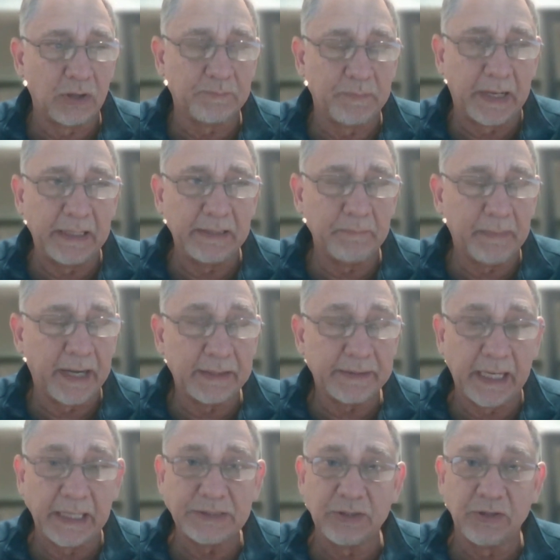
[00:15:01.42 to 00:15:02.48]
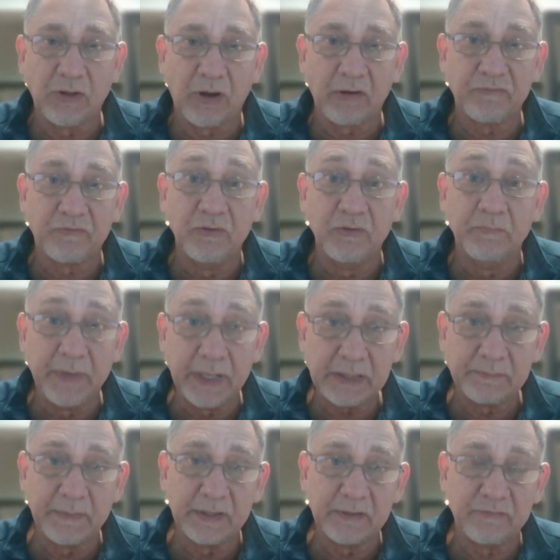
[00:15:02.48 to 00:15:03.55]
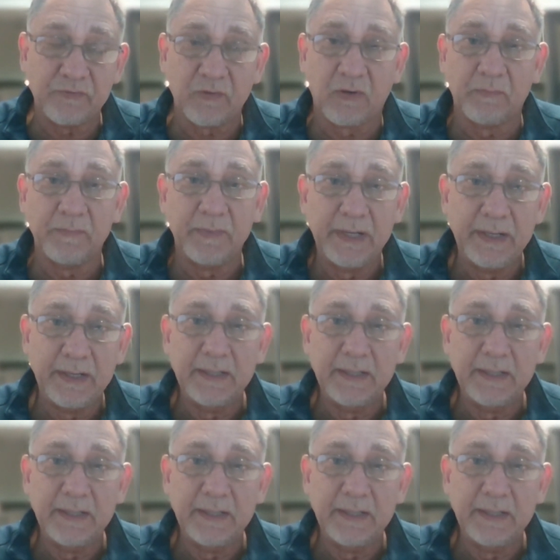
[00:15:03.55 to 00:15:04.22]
But it takes a lot of commitment from